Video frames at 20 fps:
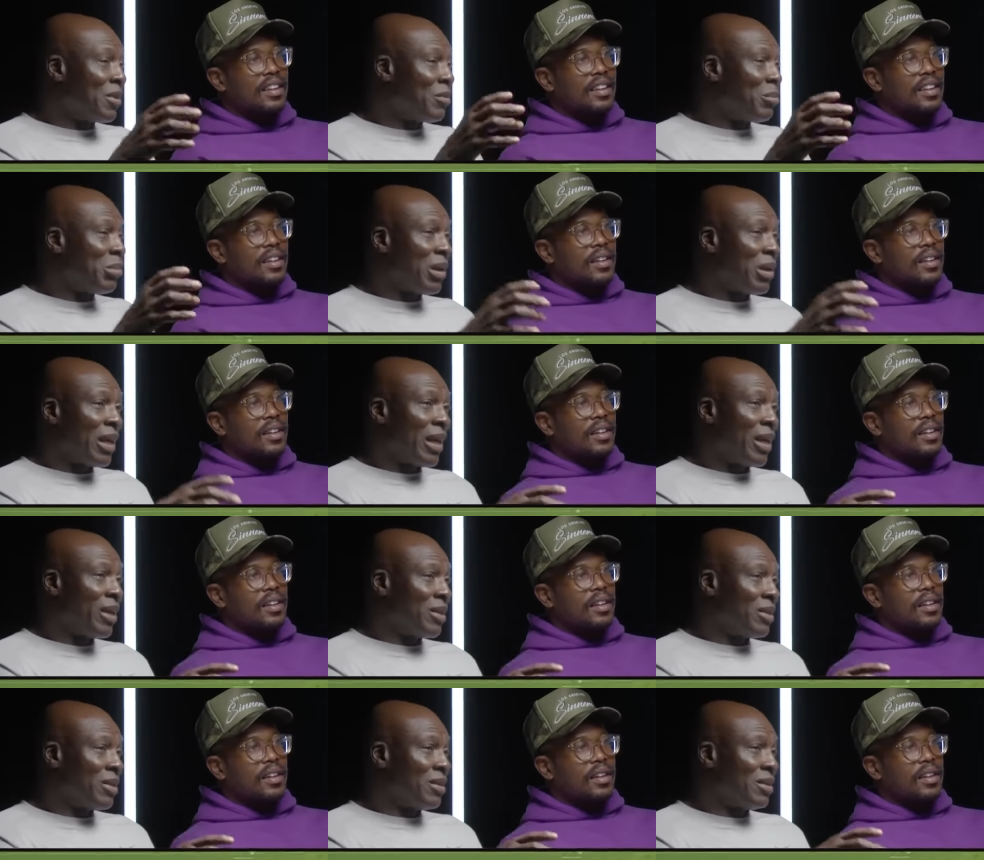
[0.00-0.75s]
Speaker 1: of
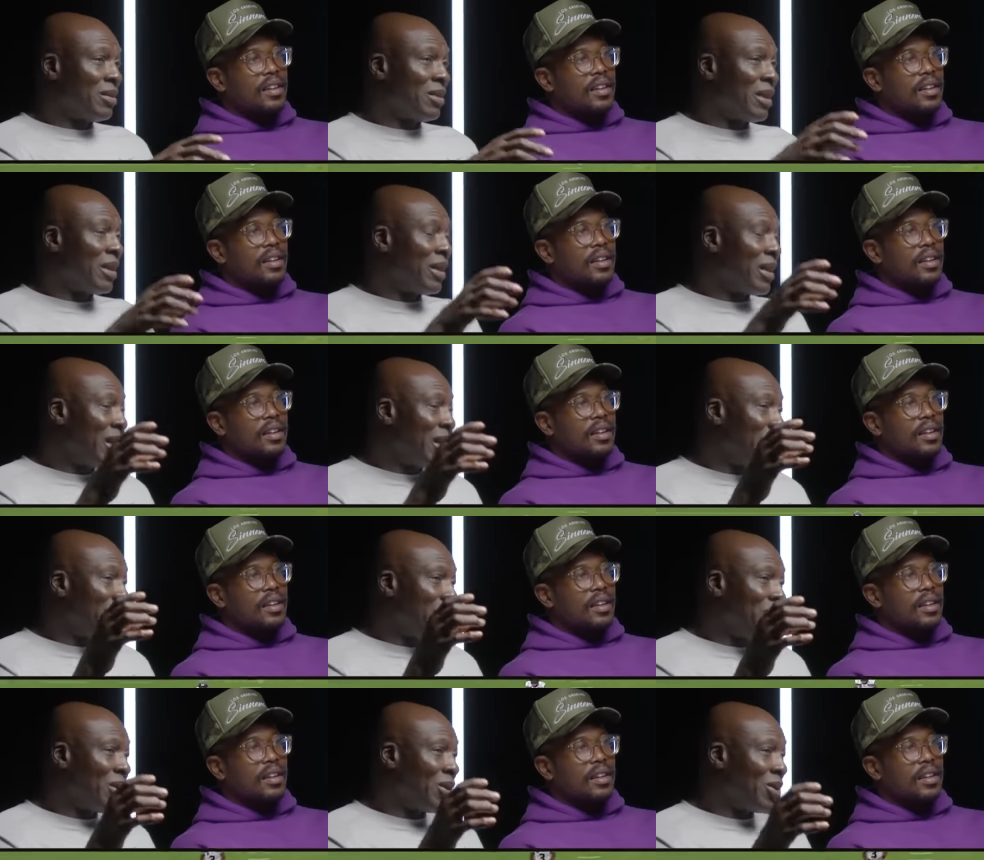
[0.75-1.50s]
players in
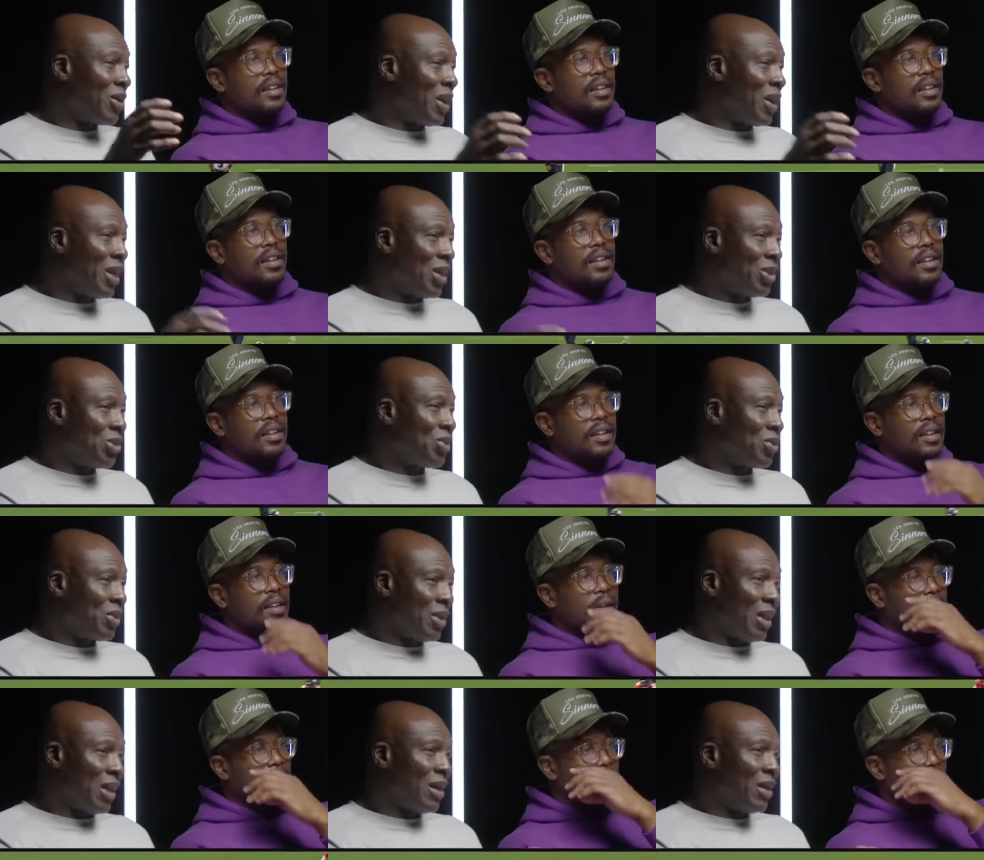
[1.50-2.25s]
NFL
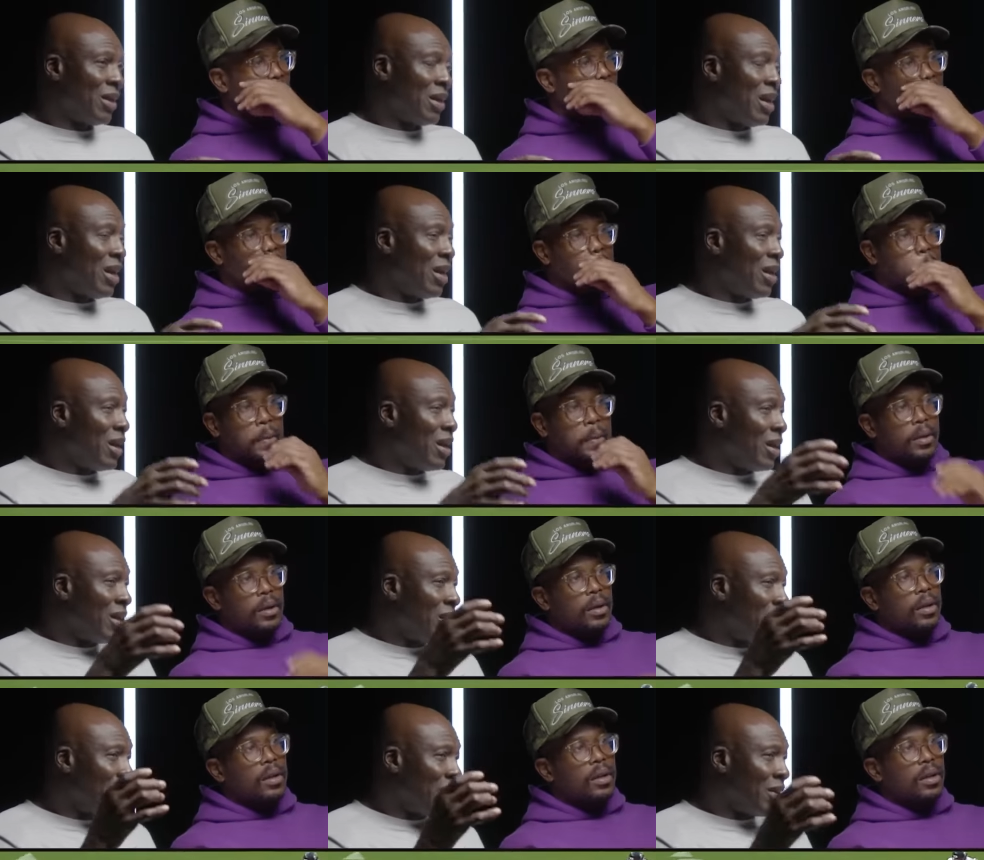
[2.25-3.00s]
history
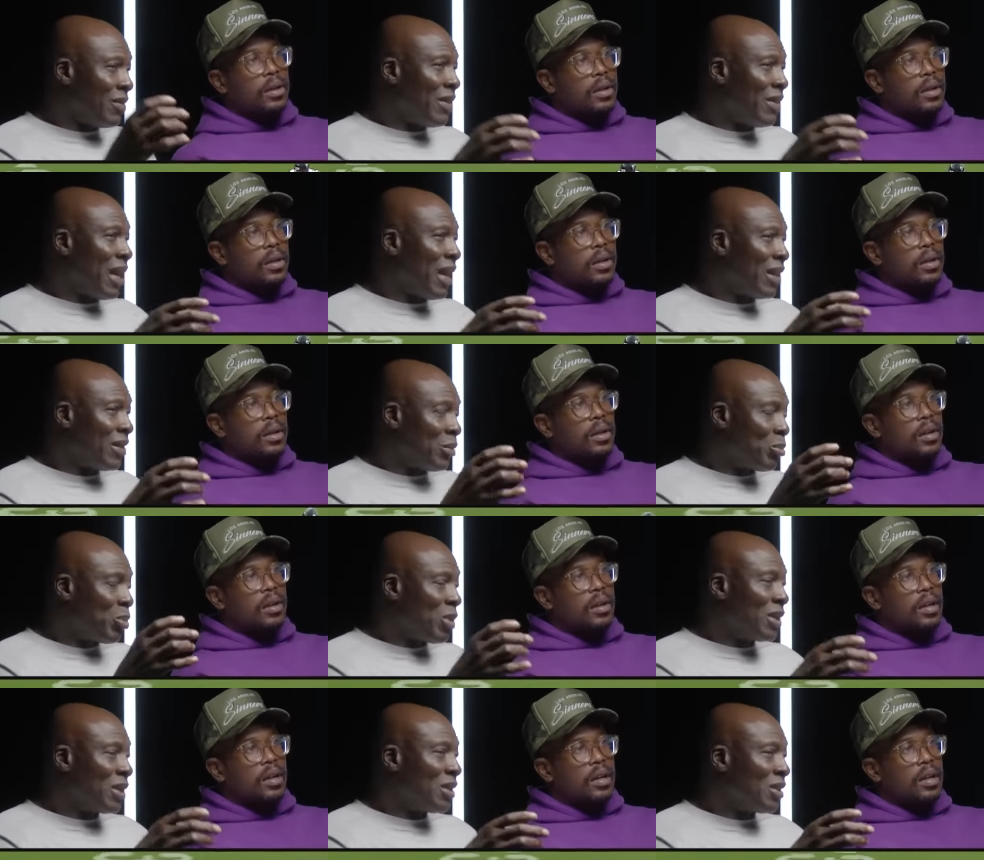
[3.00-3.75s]
that have had the
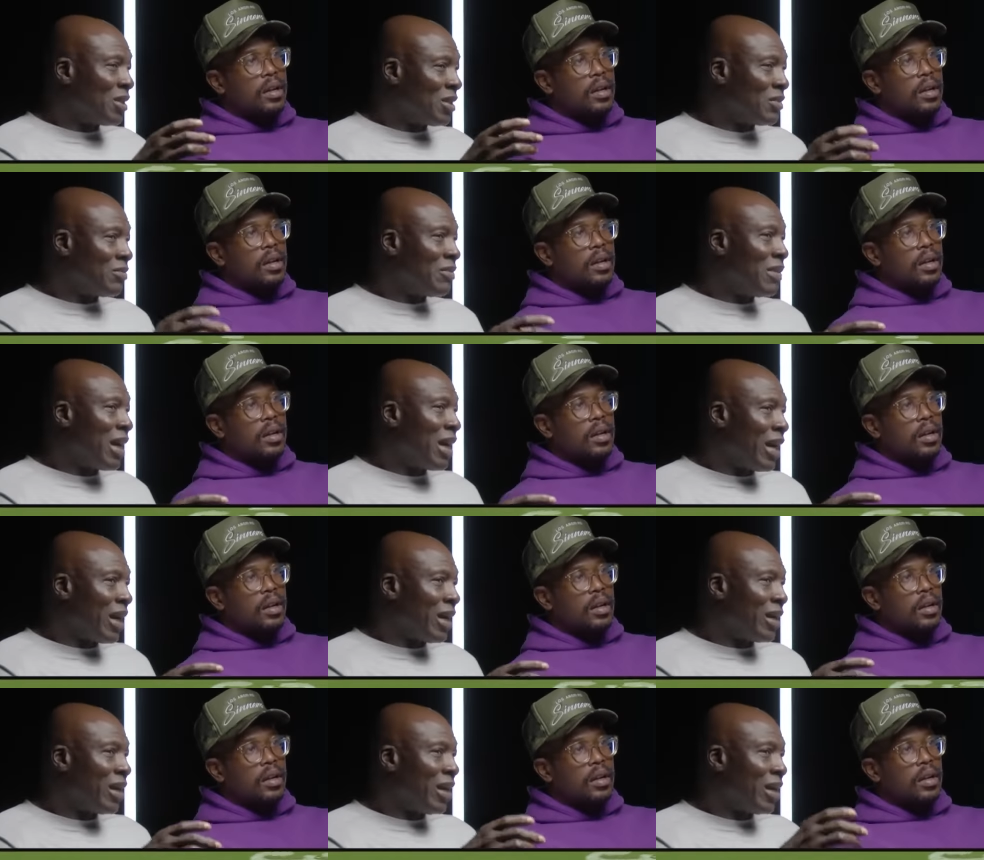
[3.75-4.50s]
presence of
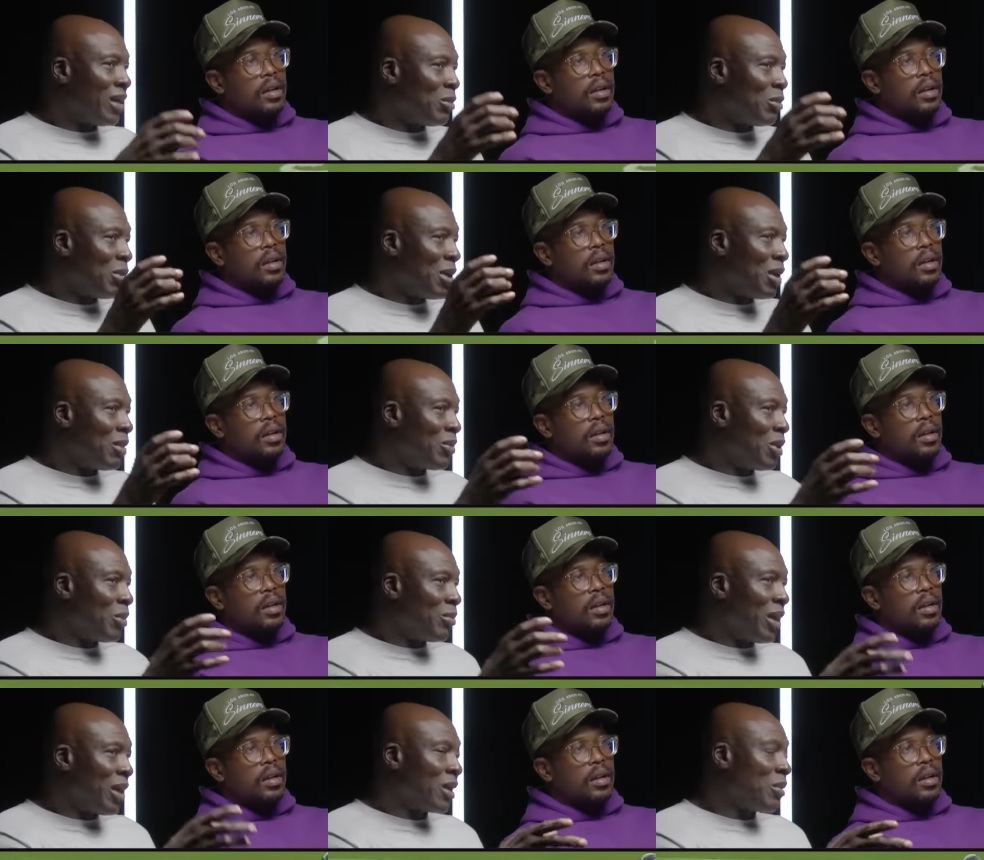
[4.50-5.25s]
mind and to be able to
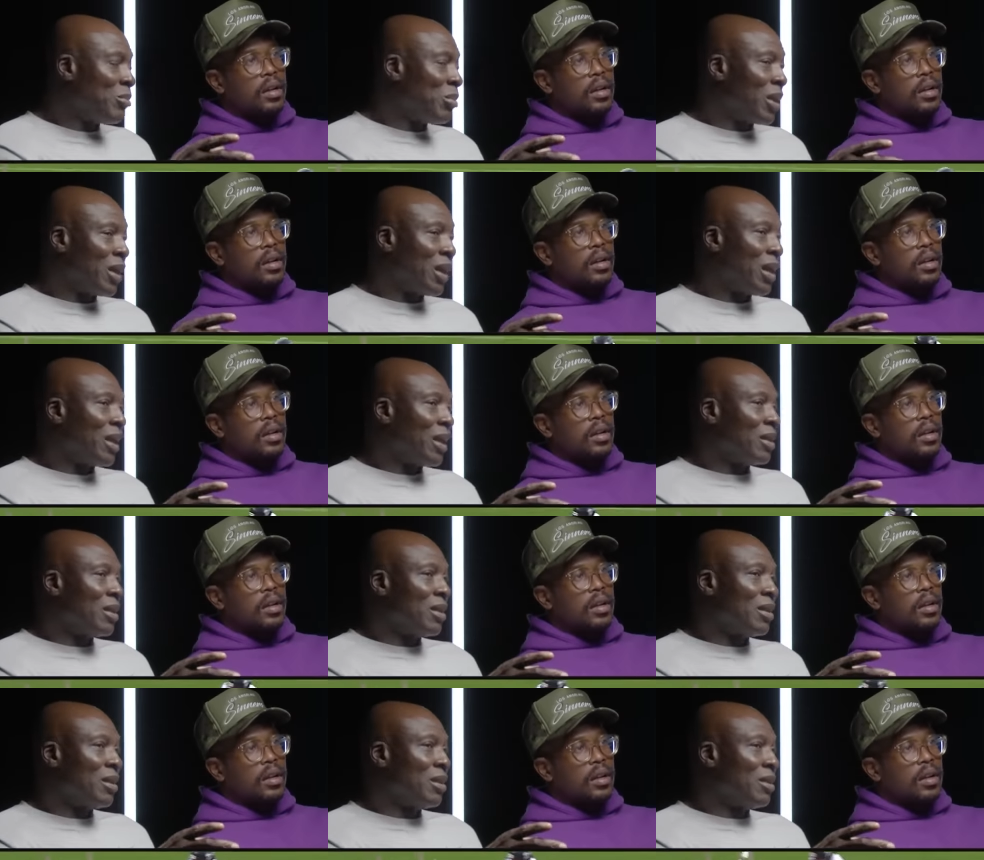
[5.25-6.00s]
make a play like
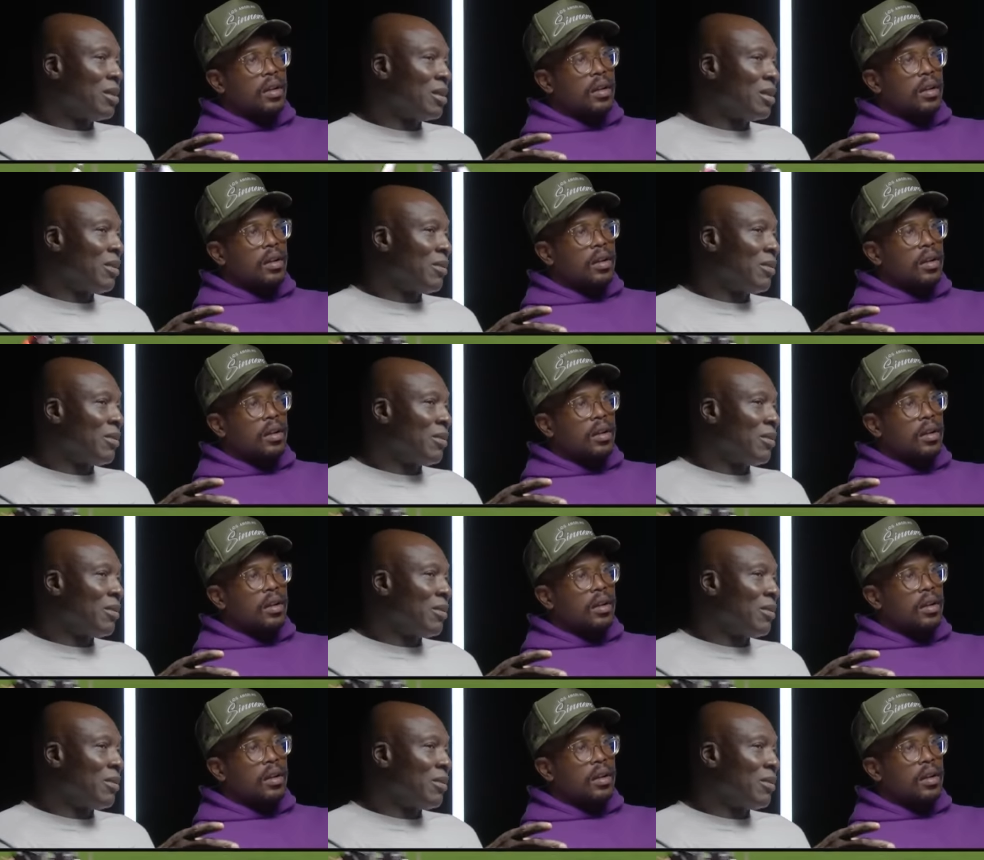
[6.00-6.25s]
this.